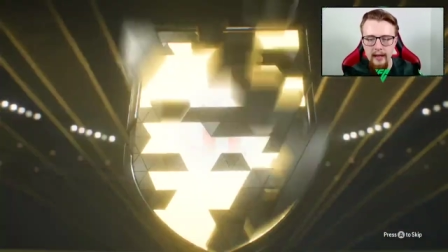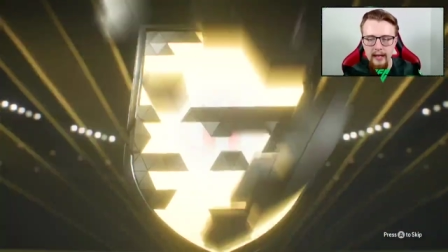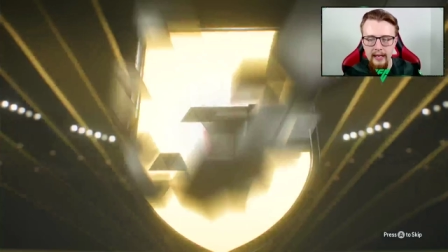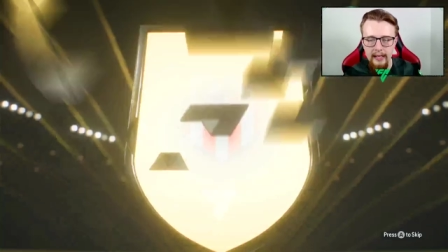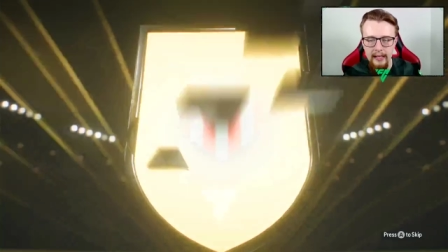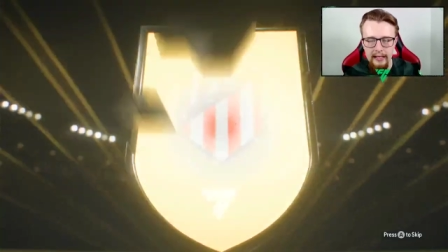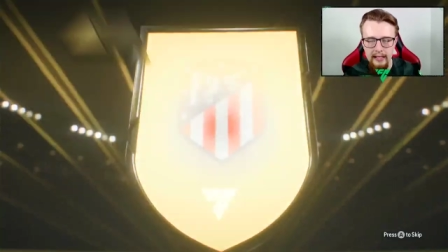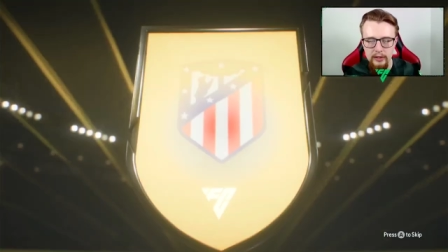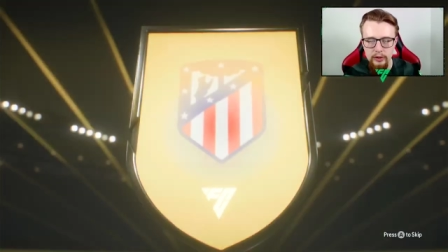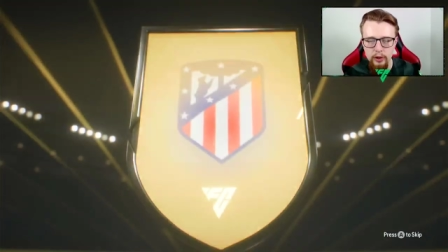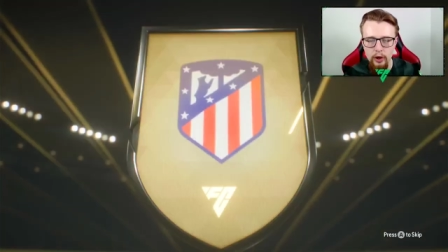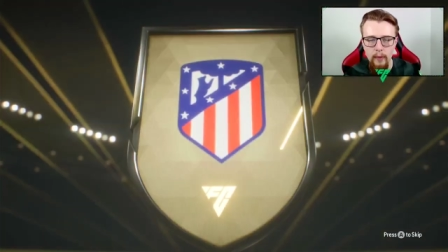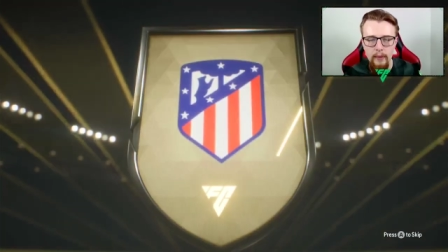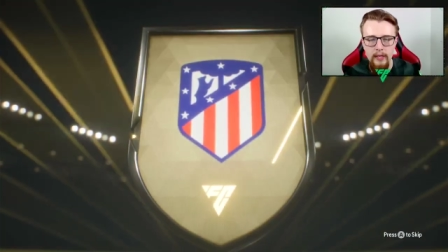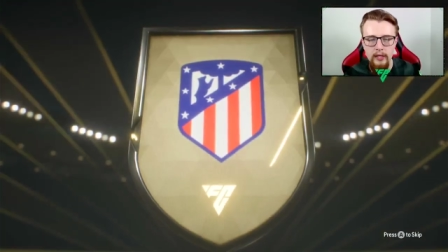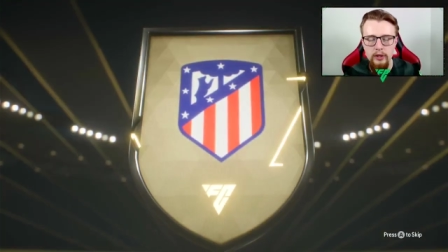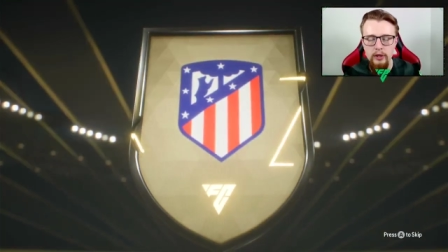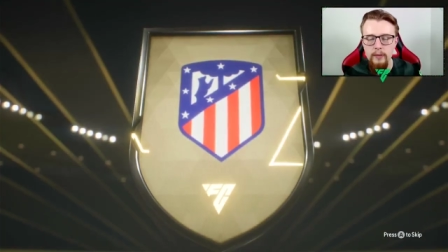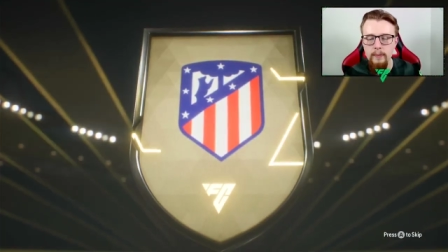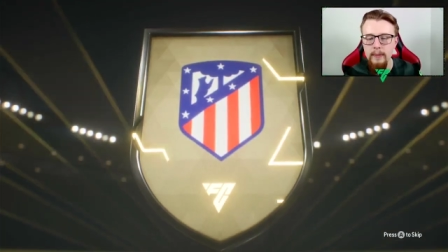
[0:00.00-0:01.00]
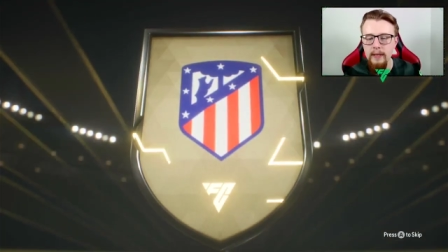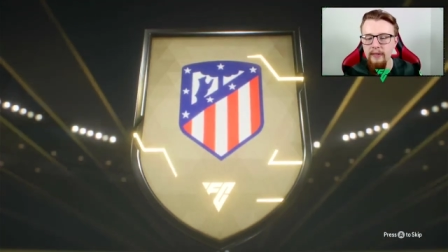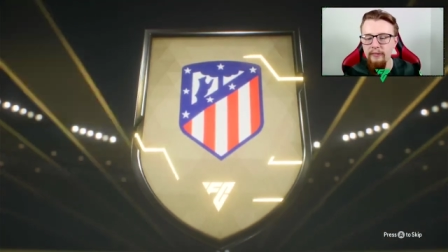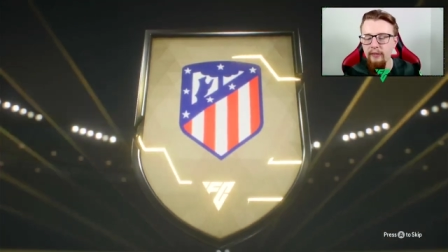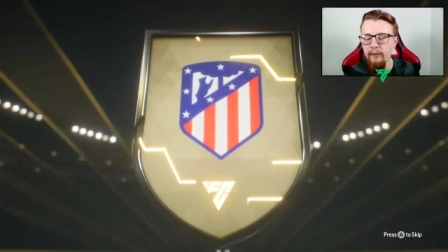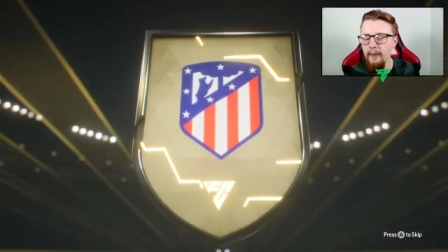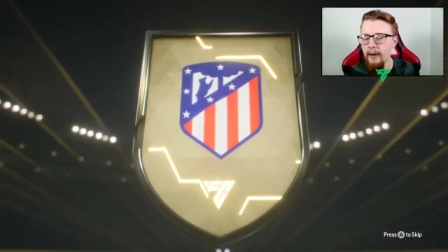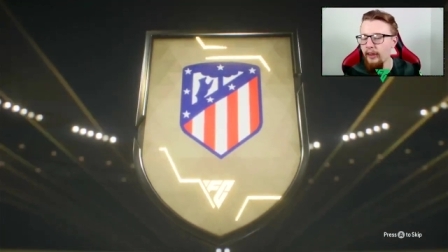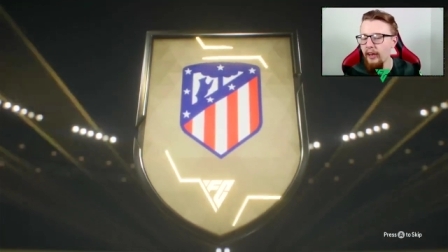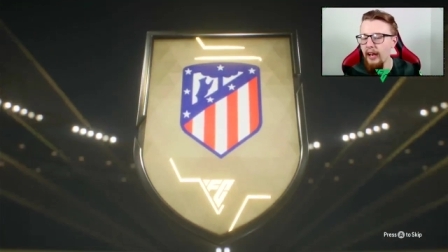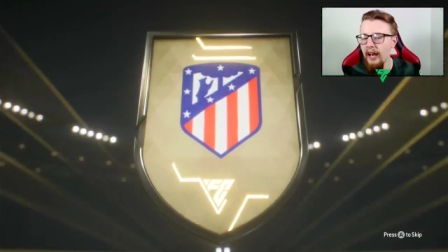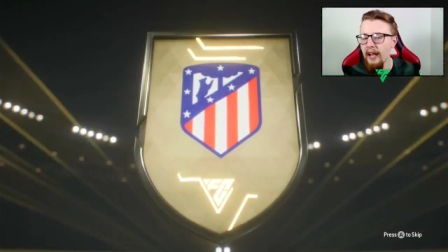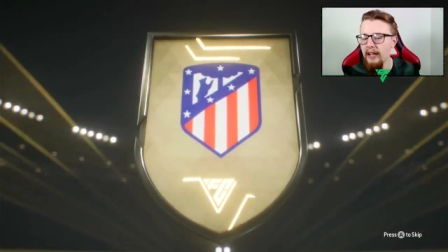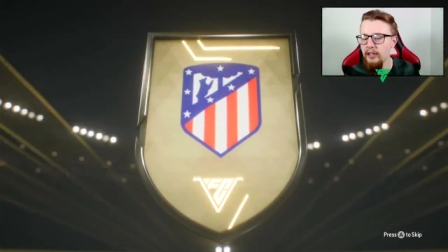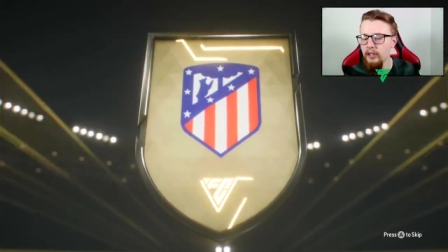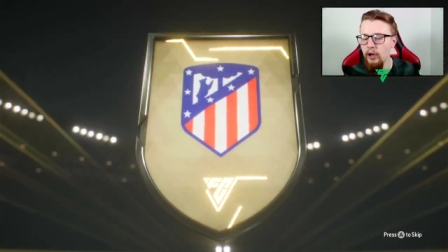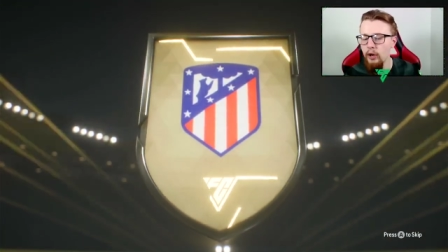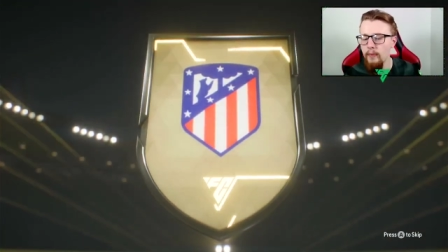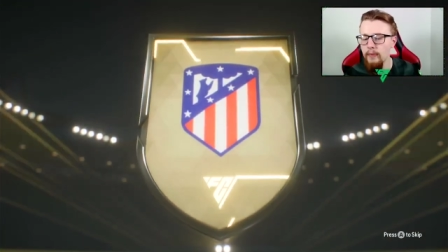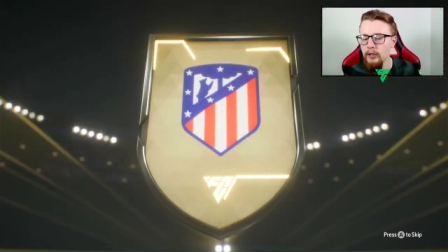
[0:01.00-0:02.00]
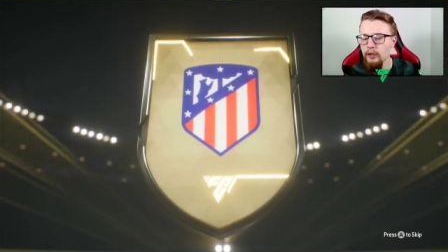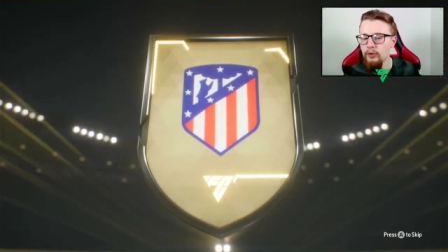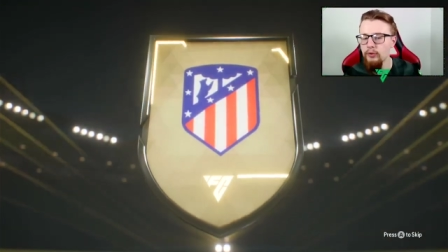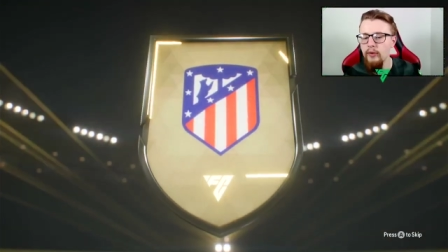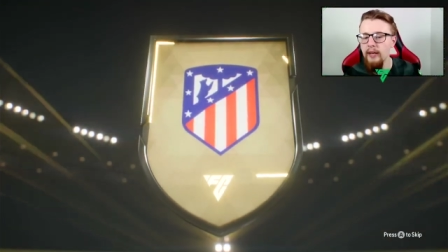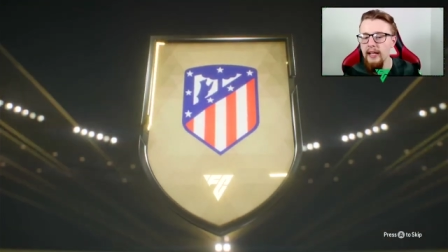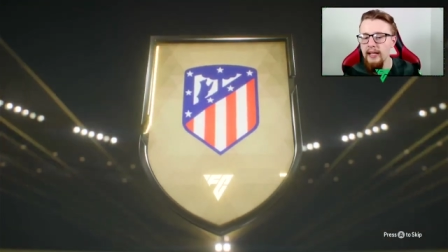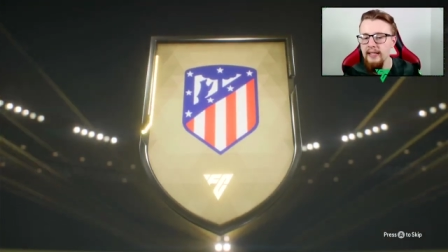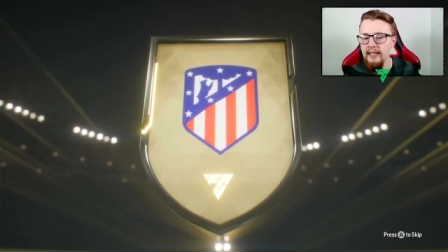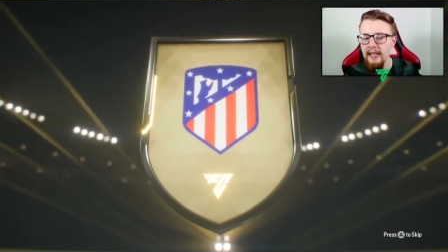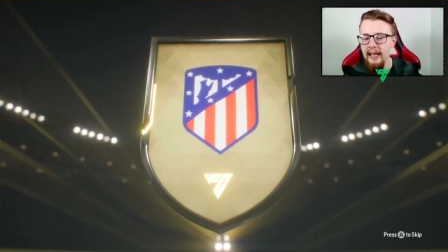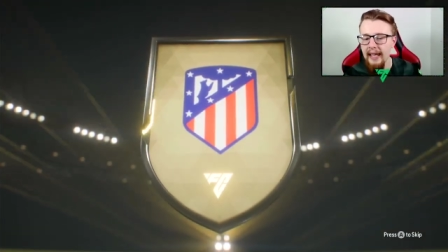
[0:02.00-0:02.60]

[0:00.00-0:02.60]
It is going to be from Atletico Madrid.